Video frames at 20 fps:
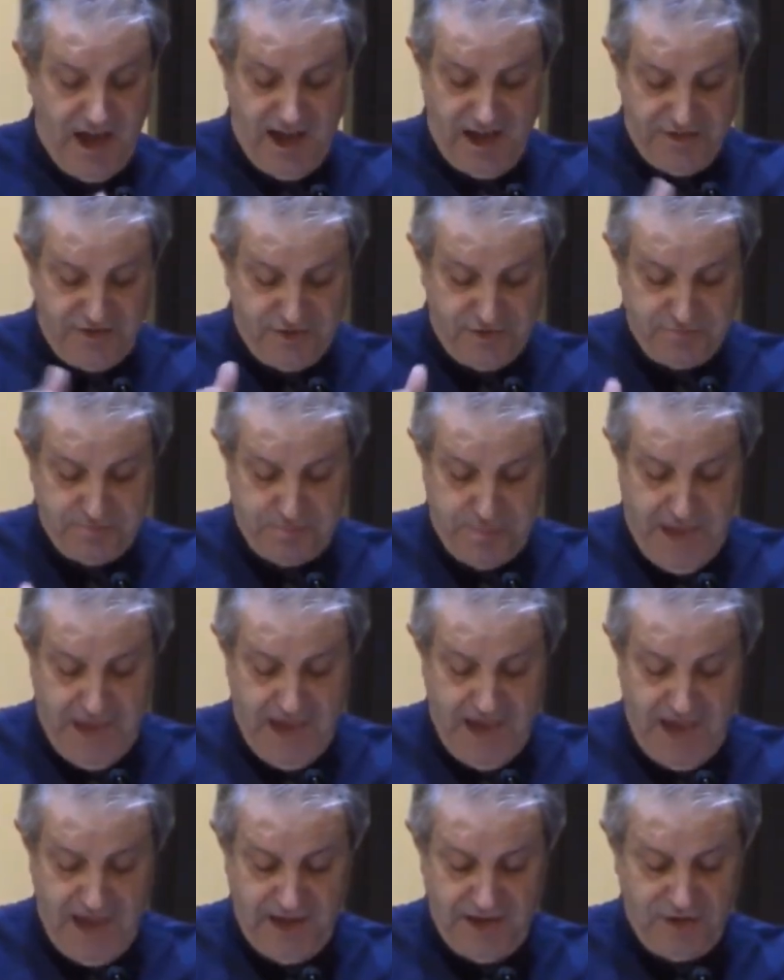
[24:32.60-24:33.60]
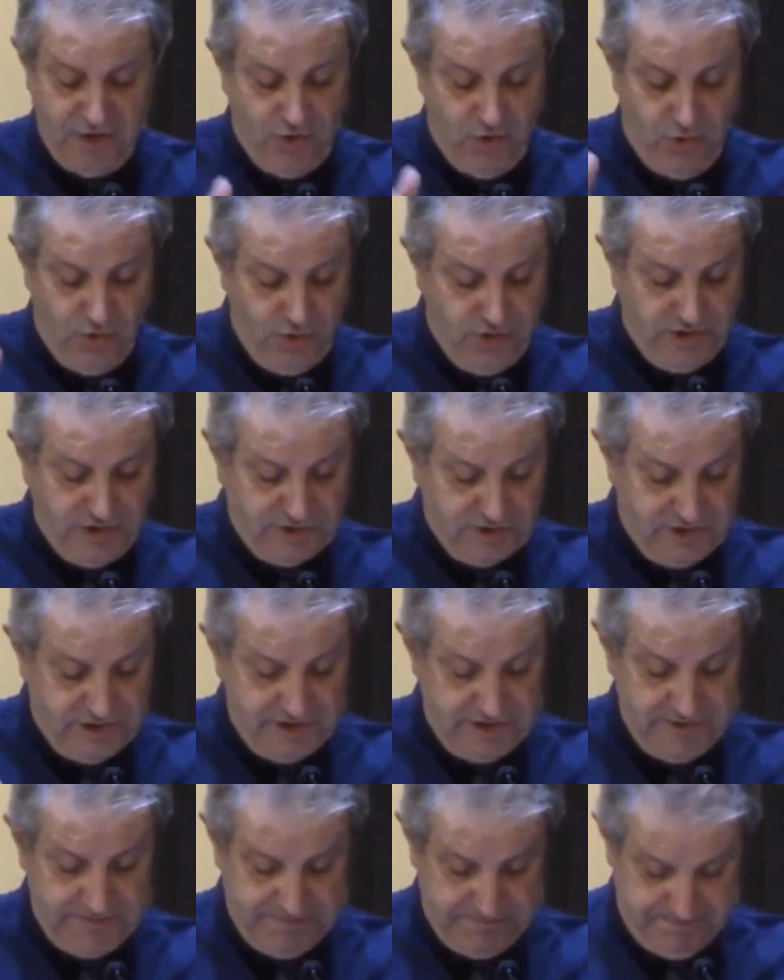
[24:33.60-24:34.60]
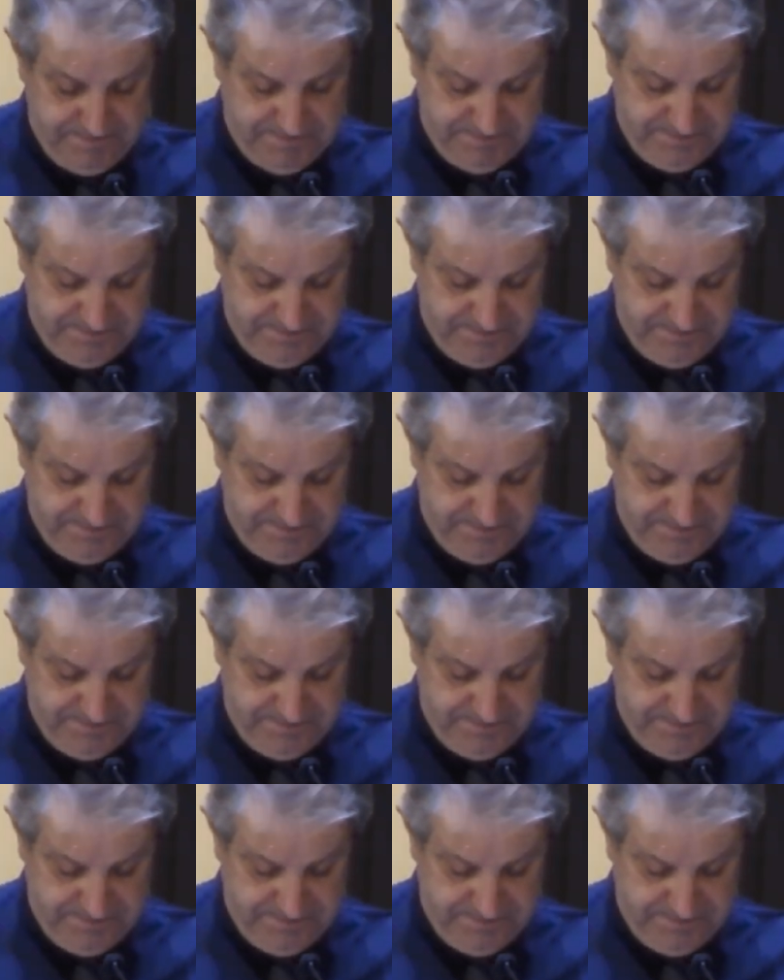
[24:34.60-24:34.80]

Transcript: either bad or good.